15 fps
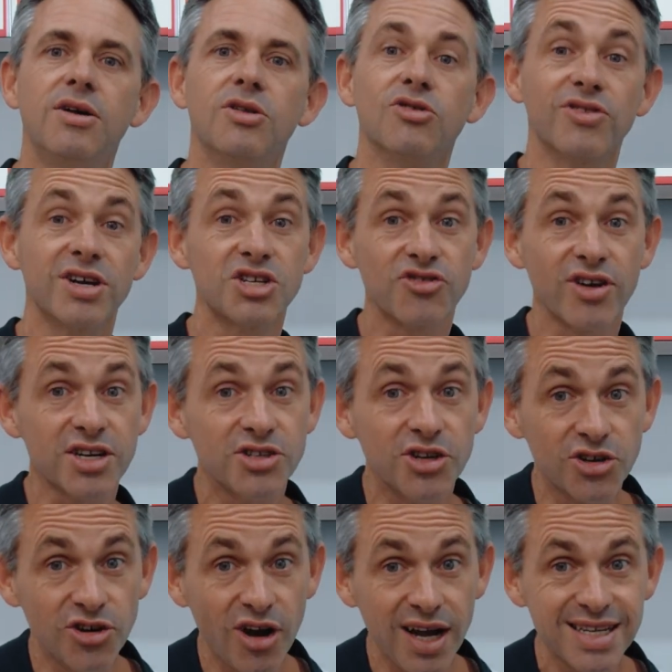the resurrection of
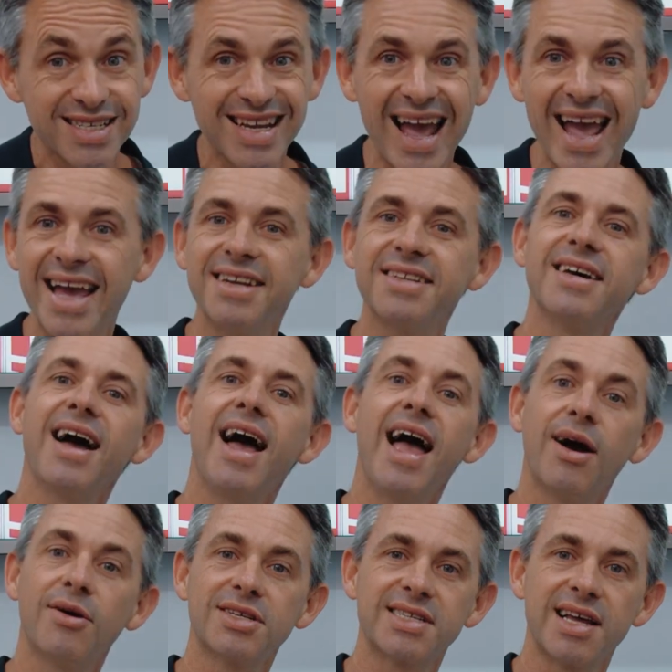Christ and
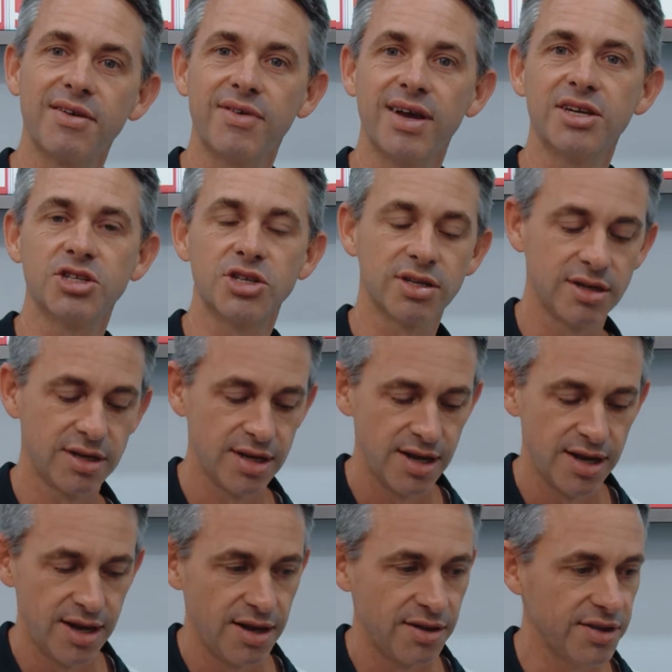our salvation.
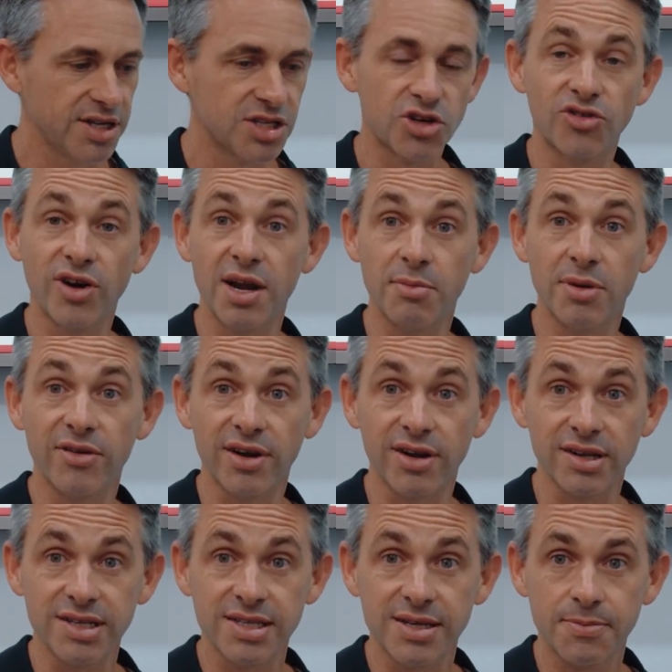These are great
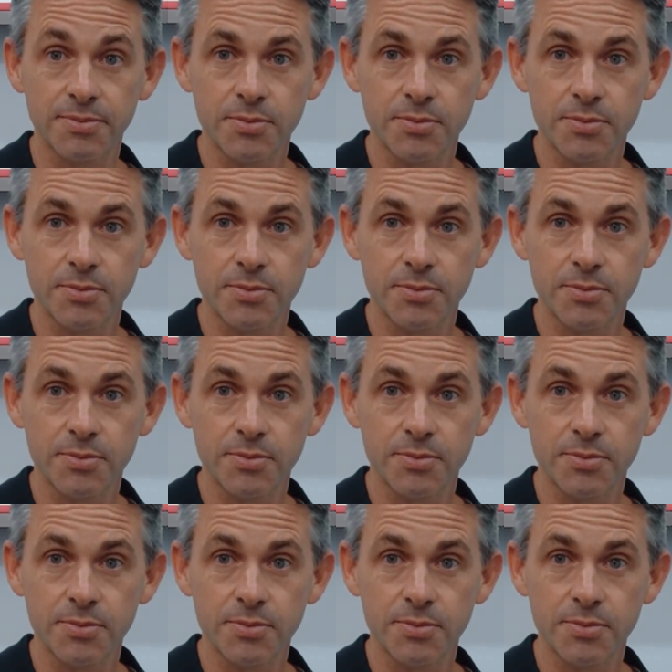miracles.